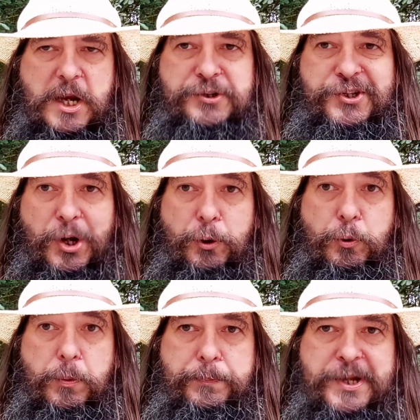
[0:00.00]
A
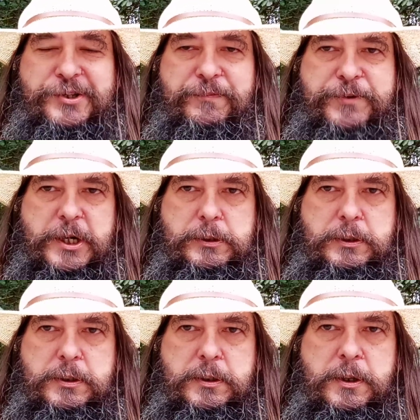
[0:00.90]
slow piece of
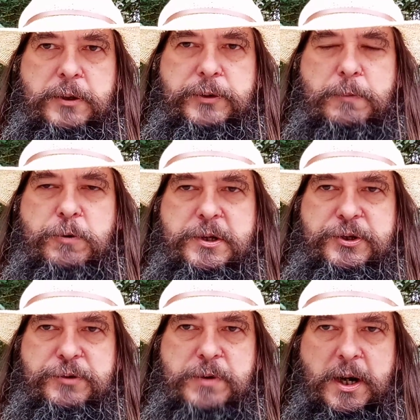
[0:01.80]
junk that
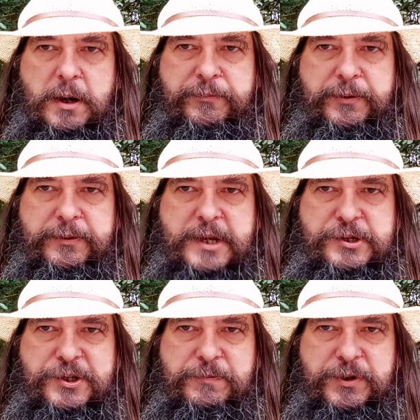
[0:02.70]
wouldn't do half of the
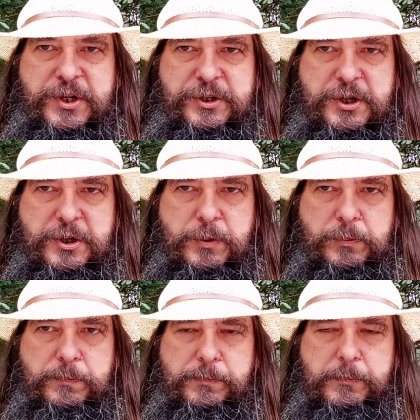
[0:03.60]
things I wanted to do.